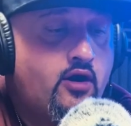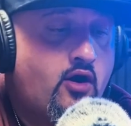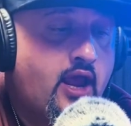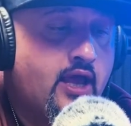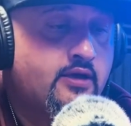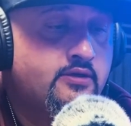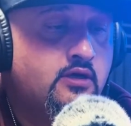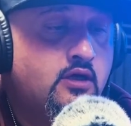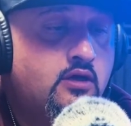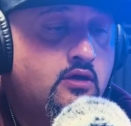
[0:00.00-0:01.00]
in our hand,
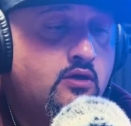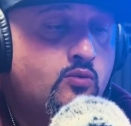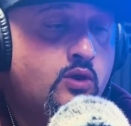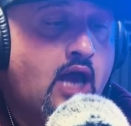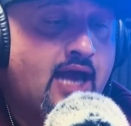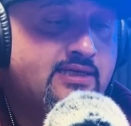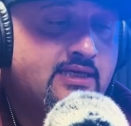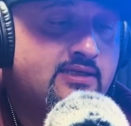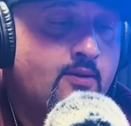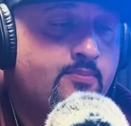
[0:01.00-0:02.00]
I
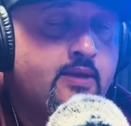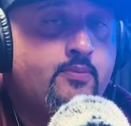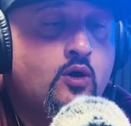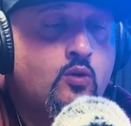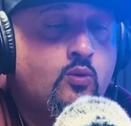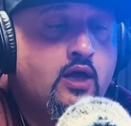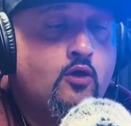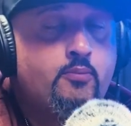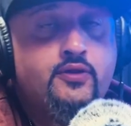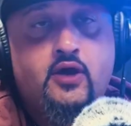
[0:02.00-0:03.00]
see some people
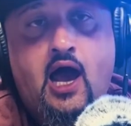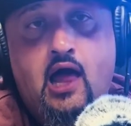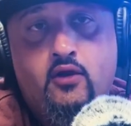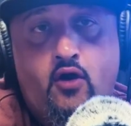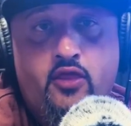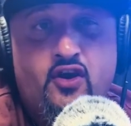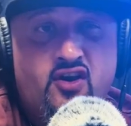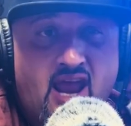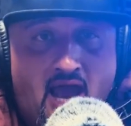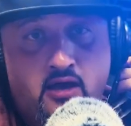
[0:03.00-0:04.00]
will put the collar on their
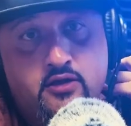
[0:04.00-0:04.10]
neck.